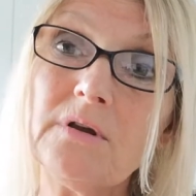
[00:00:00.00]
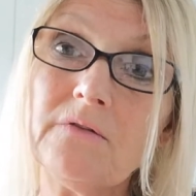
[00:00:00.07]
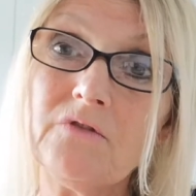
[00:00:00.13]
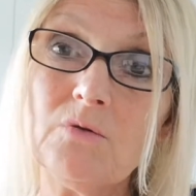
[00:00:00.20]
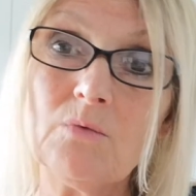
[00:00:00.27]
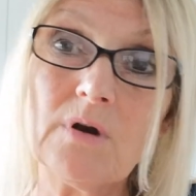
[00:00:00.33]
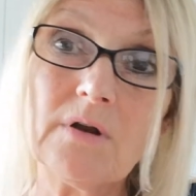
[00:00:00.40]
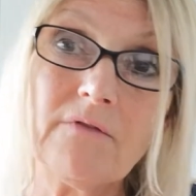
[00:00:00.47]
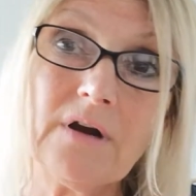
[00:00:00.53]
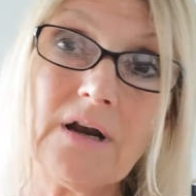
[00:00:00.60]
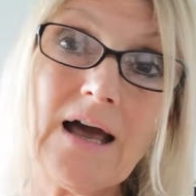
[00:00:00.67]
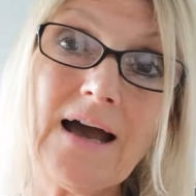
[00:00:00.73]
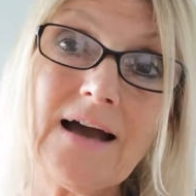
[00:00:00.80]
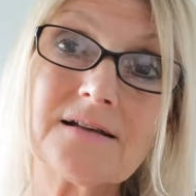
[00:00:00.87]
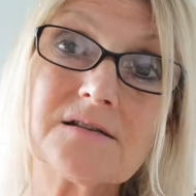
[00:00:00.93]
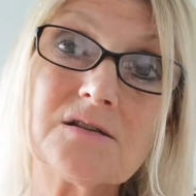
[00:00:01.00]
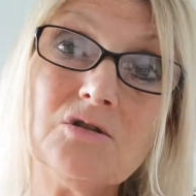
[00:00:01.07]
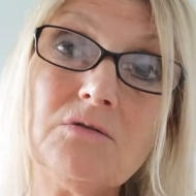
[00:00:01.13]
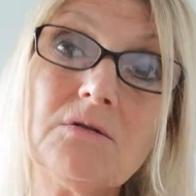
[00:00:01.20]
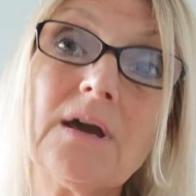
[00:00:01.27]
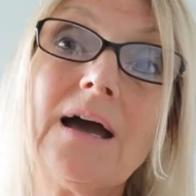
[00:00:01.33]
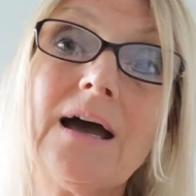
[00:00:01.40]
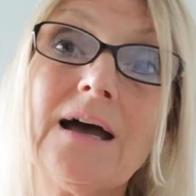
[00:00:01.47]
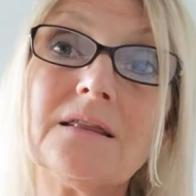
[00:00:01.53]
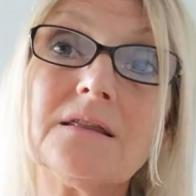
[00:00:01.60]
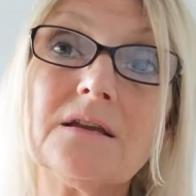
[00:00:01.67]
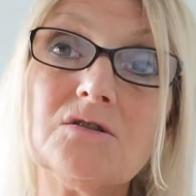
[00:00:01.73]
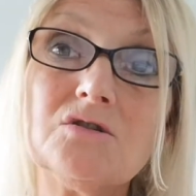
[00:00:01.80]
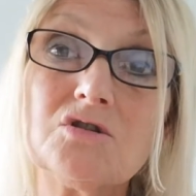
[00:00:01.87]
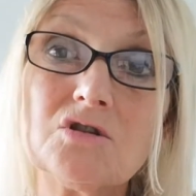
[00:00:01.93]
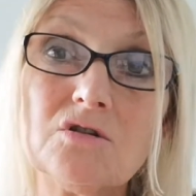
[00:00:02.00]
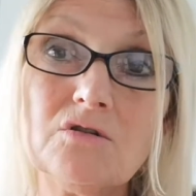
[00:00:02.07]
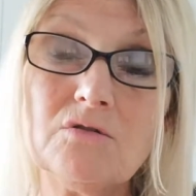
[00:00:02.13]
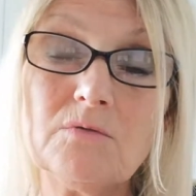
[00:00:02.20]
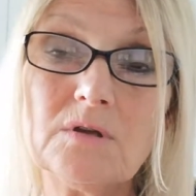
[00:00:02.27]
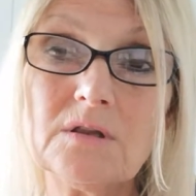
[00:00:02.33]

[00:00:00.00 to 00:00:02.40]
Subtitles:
If you want to relax and you can, then do.